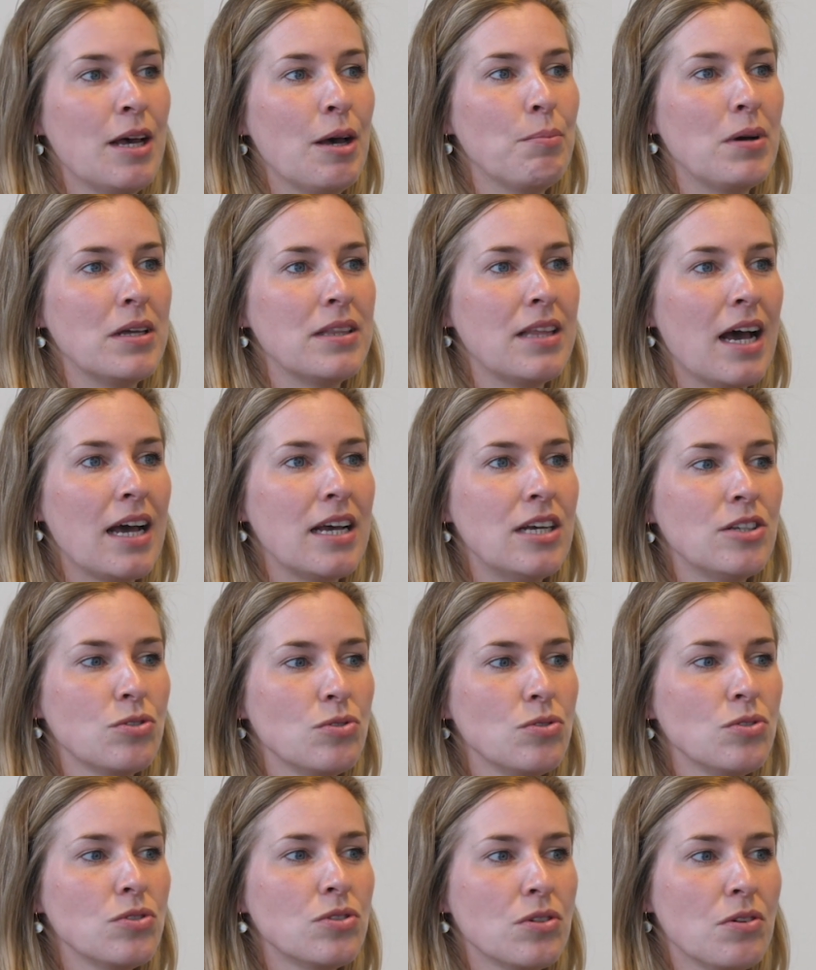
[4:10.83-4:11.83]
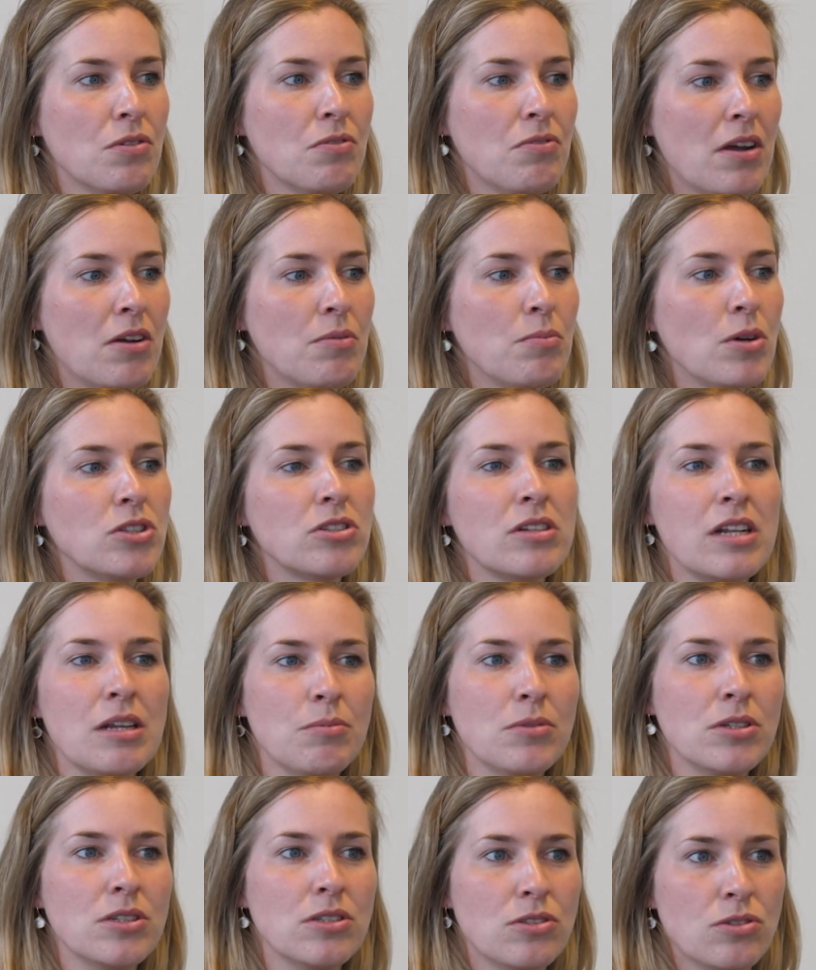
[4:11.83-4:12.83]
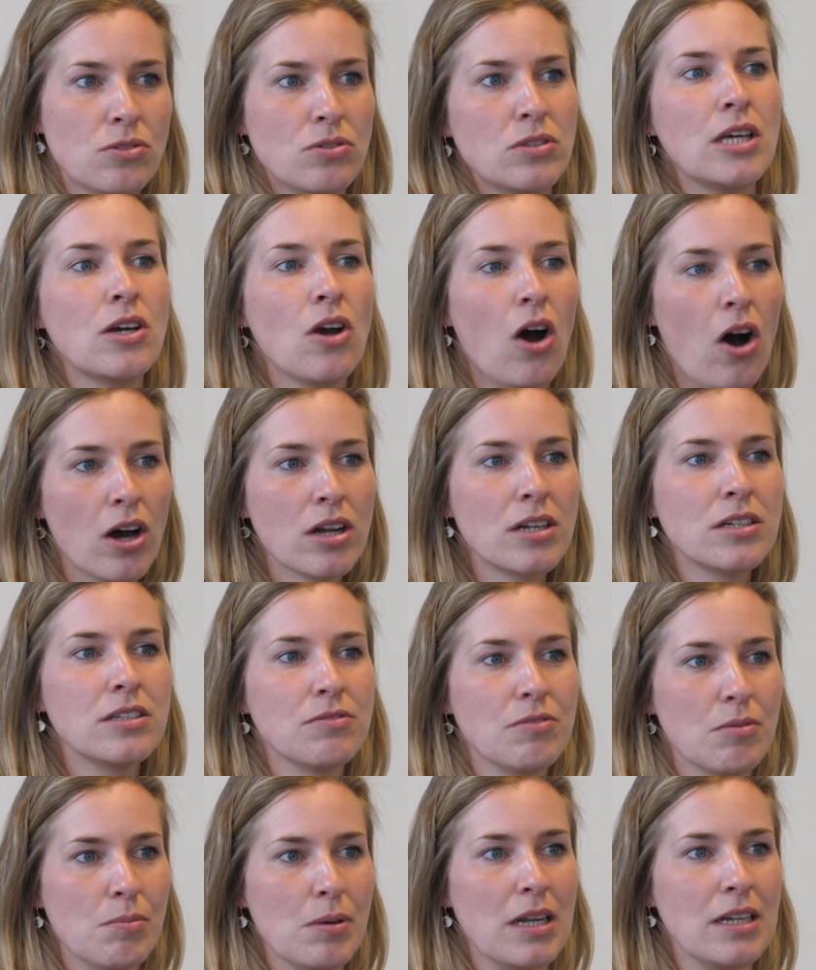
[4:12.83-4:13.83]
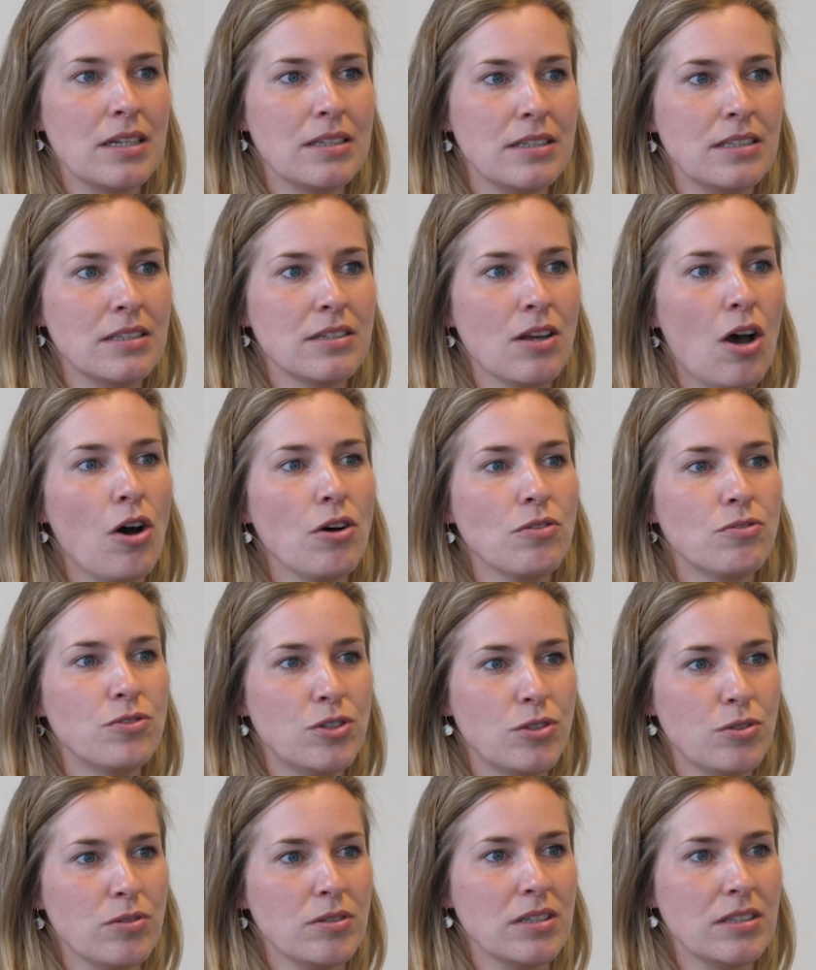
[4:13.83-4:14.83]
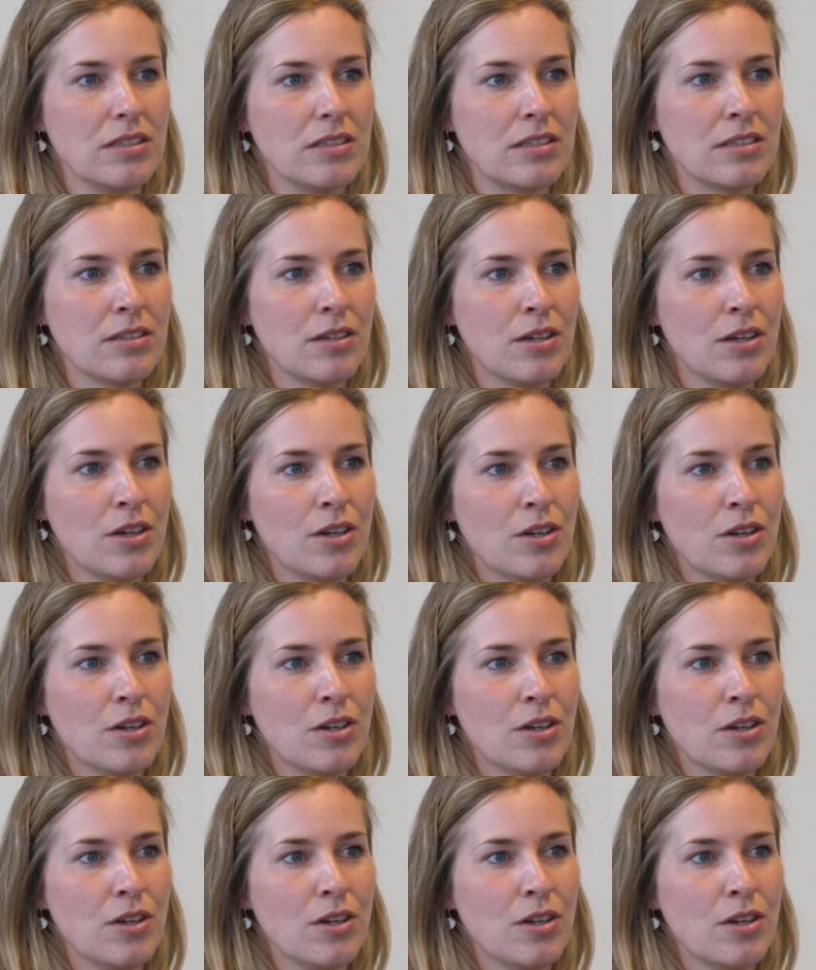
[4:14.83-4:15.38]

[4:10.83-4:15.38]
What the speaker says: but that is also very much limited to the cognitive abilities of students.